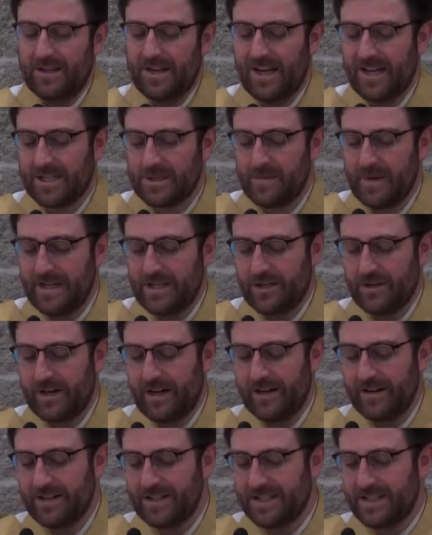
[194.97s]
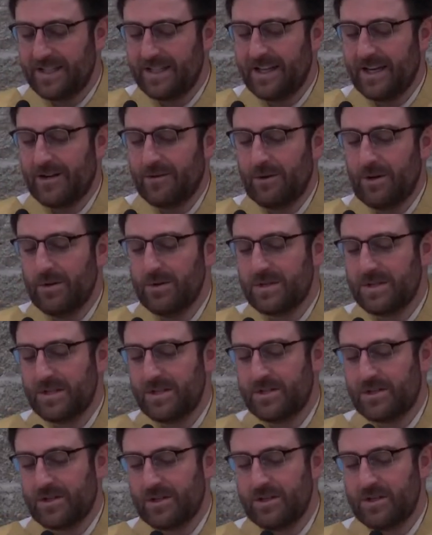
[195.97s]
The next major heresy that
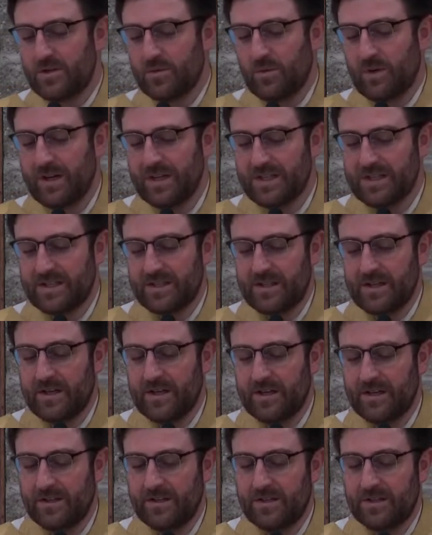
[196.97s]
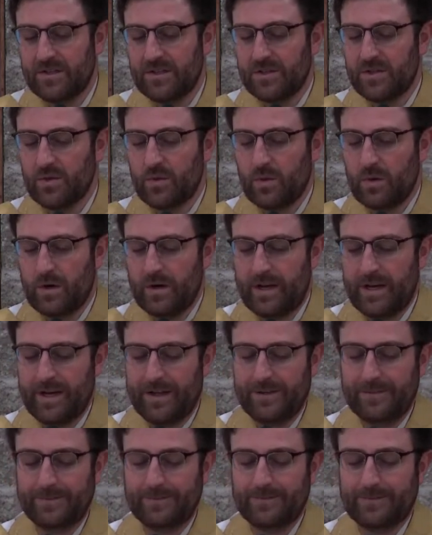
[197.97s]
arose in the church was the
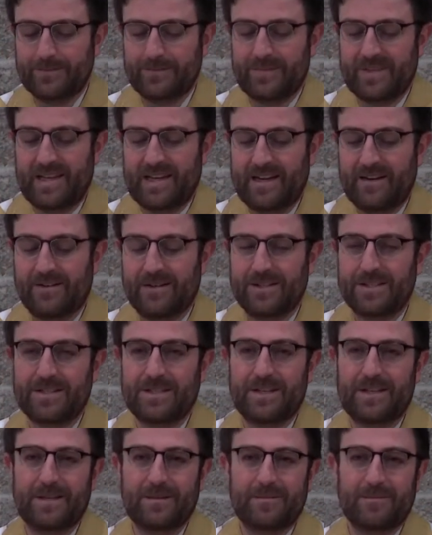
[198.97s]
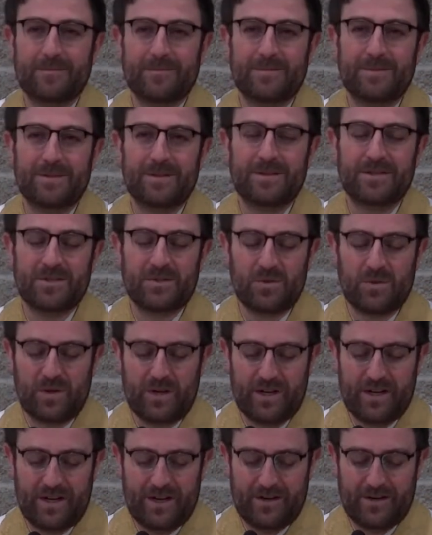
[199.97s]
Nestorian heresy.
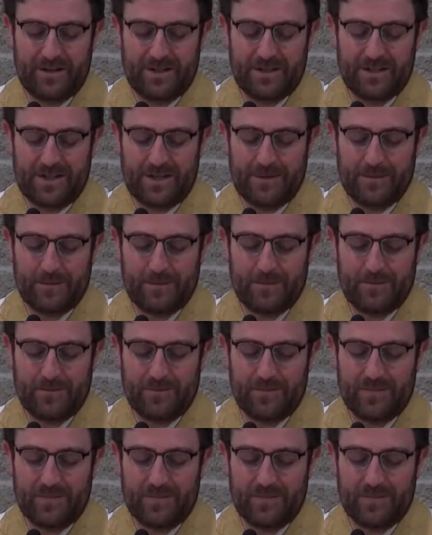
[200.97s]
Nestorian heresy.